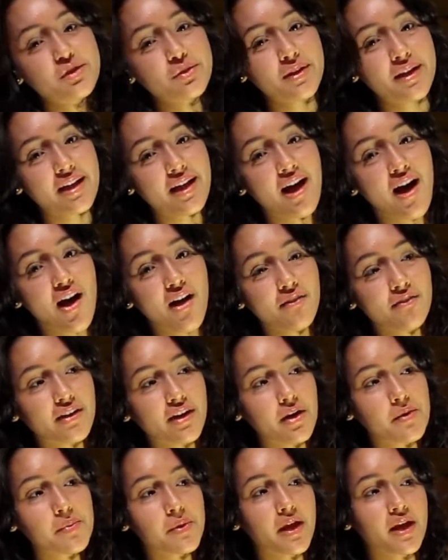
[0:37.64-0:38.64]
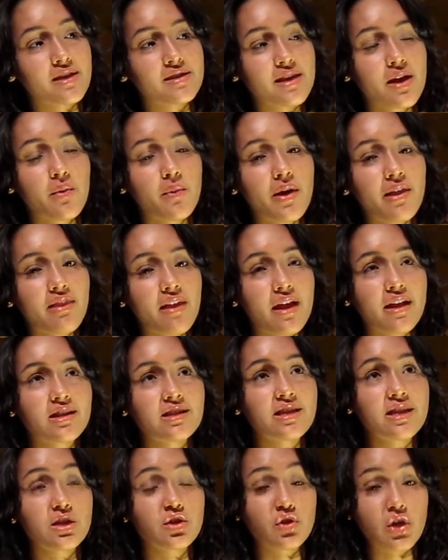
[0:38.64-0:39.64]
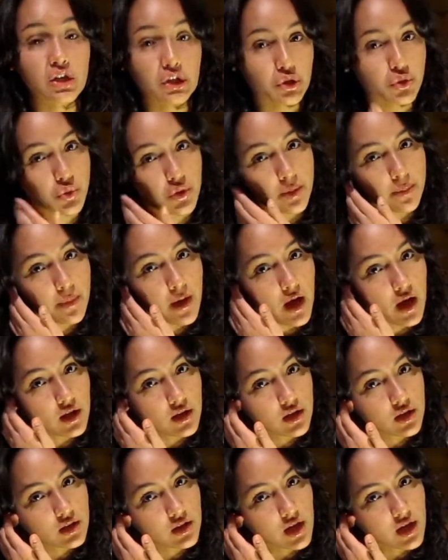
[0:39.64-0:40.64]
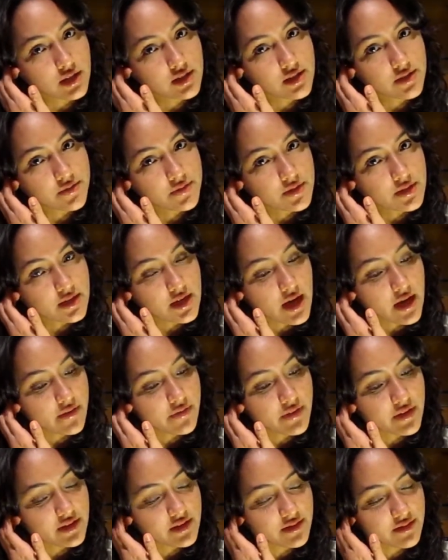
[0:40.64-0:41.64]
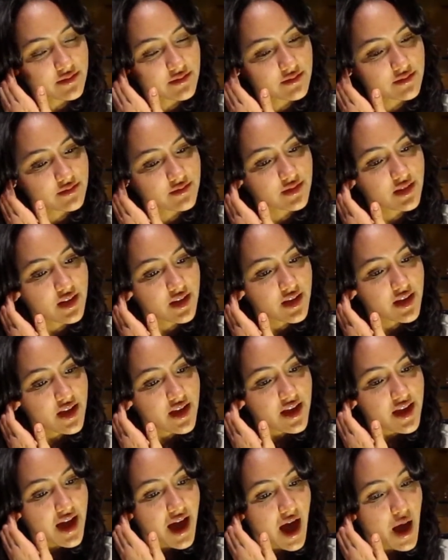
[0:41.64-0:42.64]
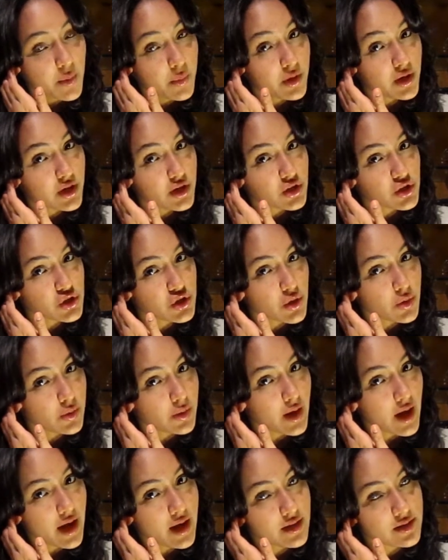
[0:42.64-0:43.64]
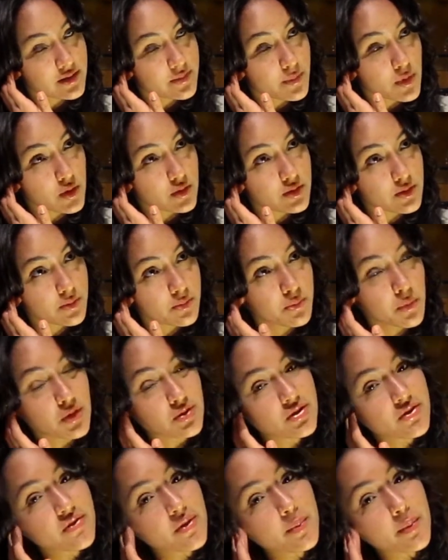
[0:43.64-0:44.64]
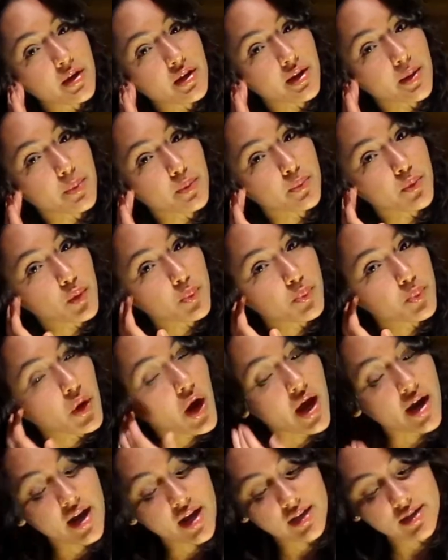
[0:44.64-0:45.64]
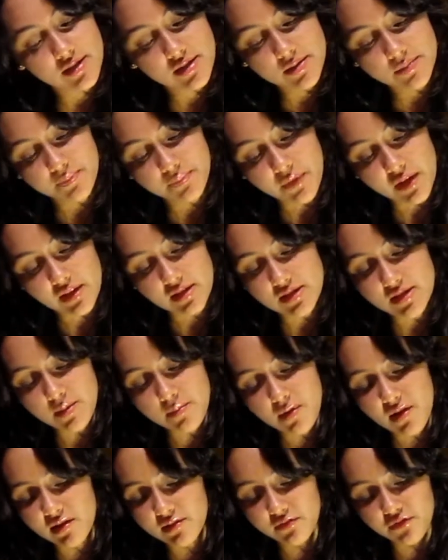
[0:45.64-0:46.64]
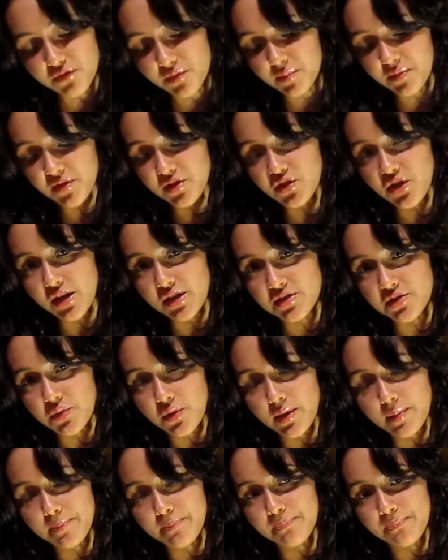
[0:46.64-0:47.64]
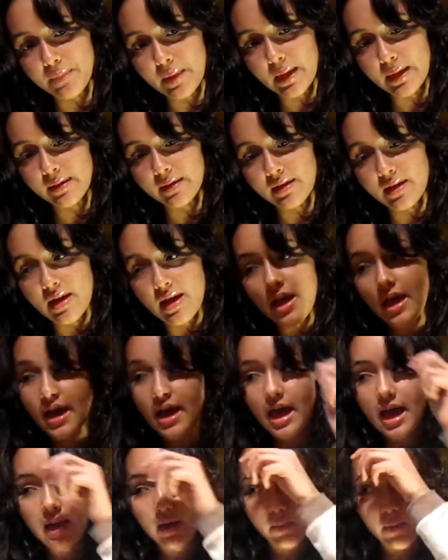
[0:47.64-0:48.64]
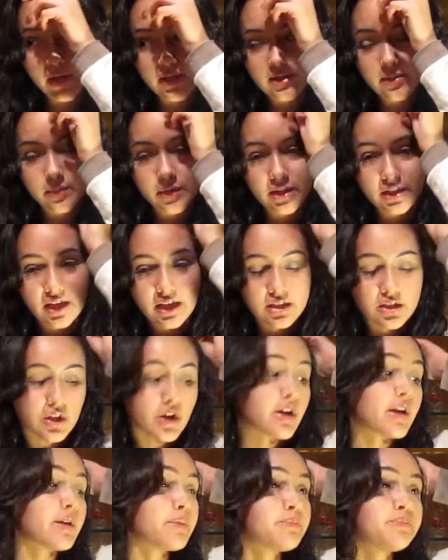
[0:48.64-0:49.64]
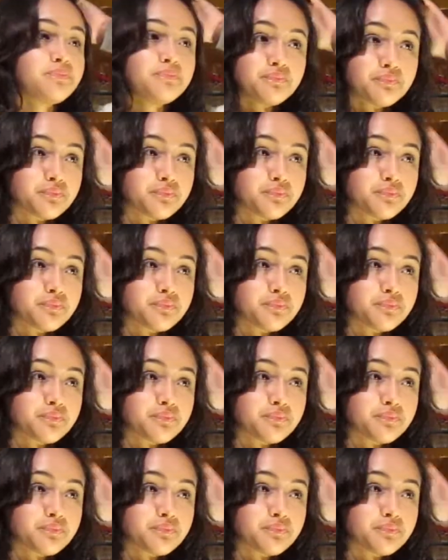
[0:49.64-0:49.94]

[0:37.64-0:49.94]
to do like a haul video because I went like to the drugstore and bought lots of stuff and I wanted to show you guys. Most, most of them are lip products and some aren't from the drugstore. But anyways, I'm going to get started.